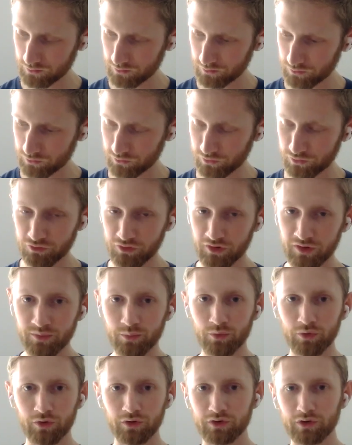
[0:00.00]

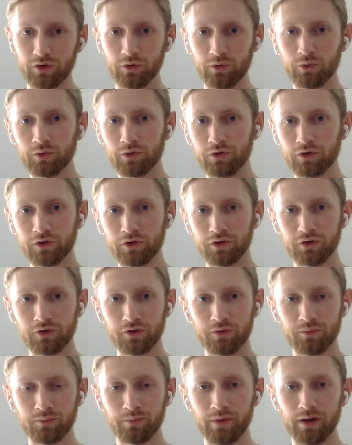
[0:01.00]
framework
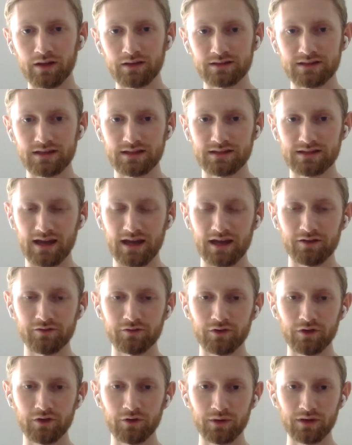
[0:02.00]
or mindset to
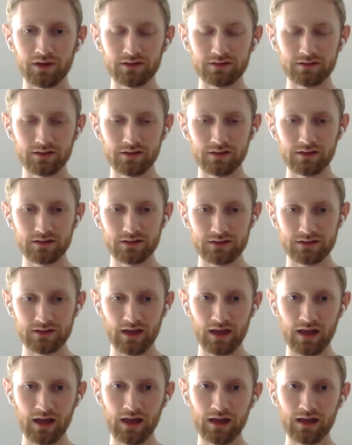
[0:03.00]
have going into this
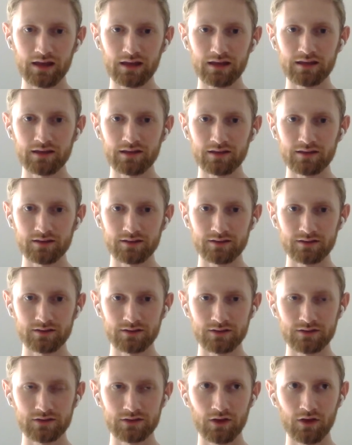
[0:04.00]

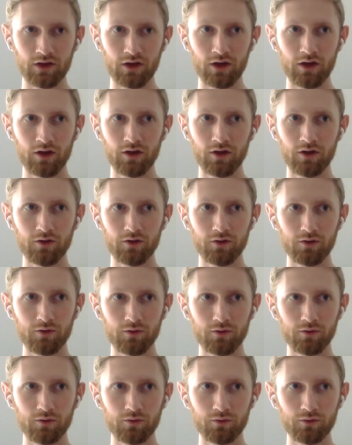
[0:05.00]
is
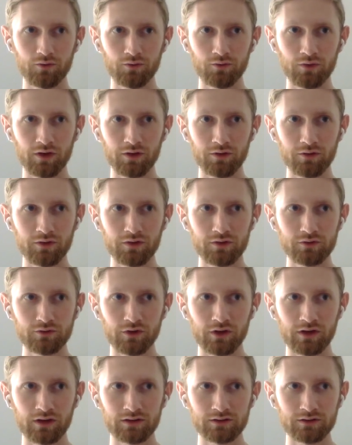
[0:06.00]
rather than
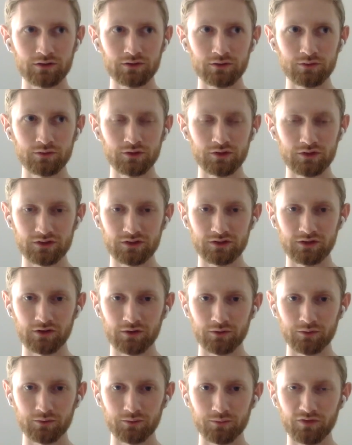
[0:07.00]
trying to just,
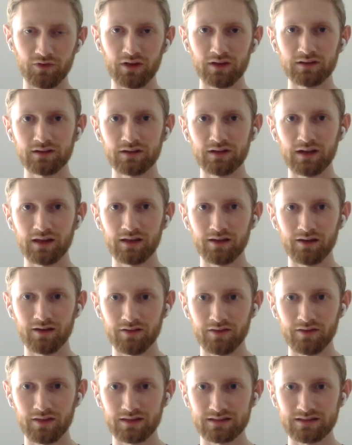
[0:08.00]
find an
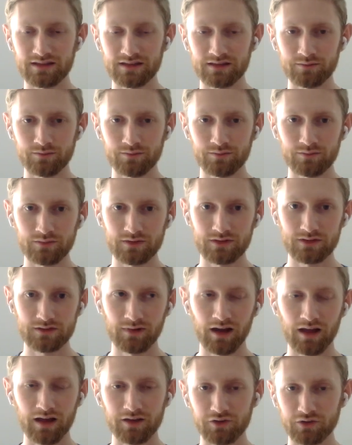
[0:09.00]
AI that seems
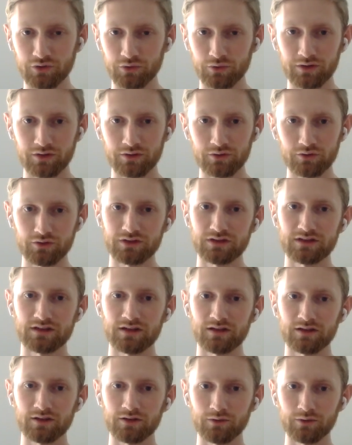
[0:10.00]
nice or
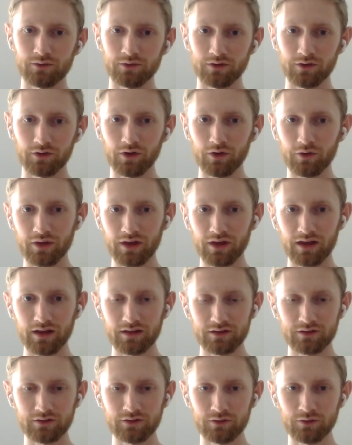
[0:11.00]
interesting or, oh yeah,
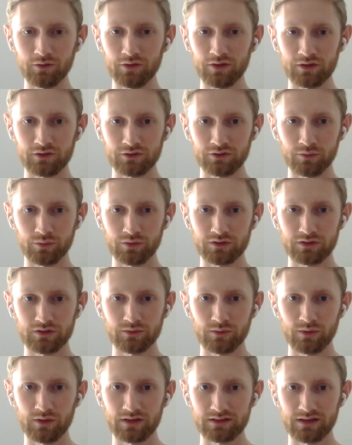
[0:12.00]
it can do things almost
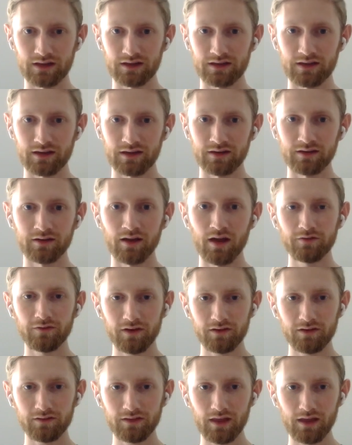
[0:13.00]
as well as I can.
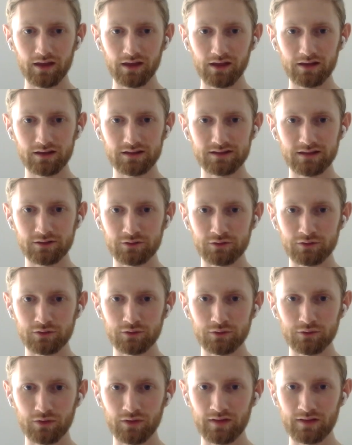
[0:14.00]
Find the AIs that
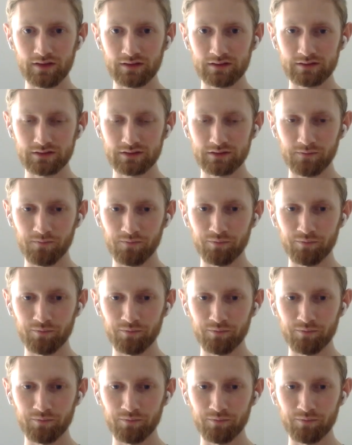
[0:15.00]
do things